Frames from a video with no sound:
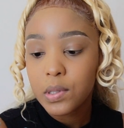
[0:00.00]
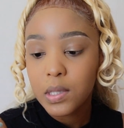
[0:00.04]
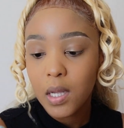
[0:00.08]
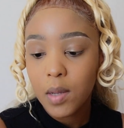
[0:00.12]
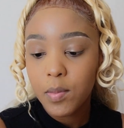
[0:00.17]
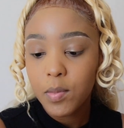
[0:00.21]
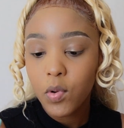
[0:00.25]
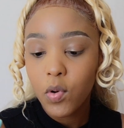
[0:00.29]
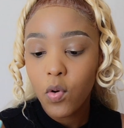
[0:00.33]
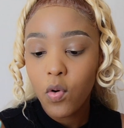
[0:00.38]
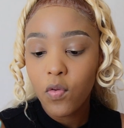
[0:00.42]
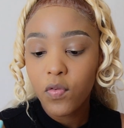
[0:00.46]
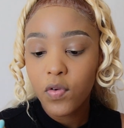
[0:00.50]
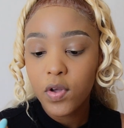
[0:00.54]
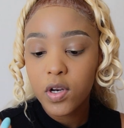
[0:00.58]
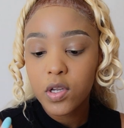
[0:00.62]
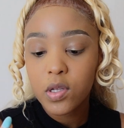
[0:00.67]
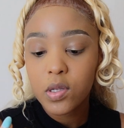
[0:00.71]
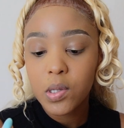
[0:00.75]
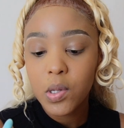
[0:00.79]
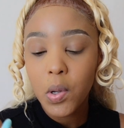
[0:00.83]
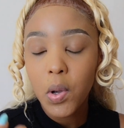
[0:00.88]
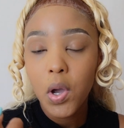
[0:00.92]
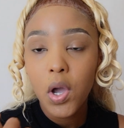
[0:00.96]
coming off. It is
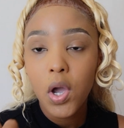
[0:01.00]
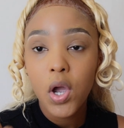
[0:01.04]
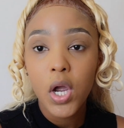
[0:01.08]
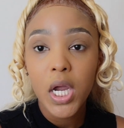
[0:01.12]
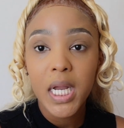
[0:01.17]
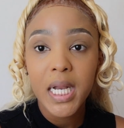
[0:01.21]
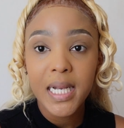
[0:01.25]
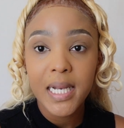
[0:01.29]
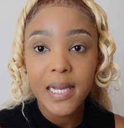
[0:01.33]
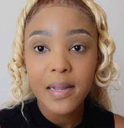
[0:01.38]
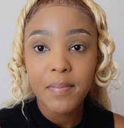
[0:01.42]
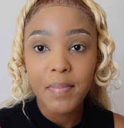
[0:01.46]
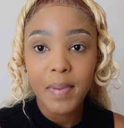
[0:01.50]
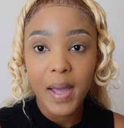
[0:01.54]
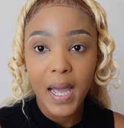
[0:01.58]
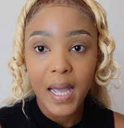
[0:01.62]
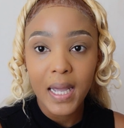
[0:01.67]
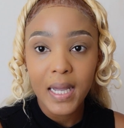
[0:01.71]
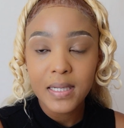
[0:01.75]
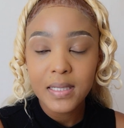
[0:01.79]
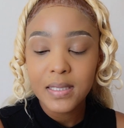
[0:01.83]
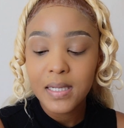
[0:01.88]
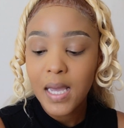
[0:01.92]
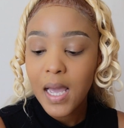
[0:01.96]
so hurtly
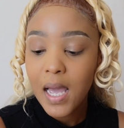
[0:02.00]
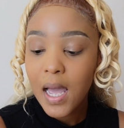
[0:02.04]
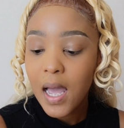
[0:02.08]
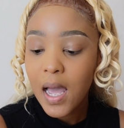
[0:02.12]
bad.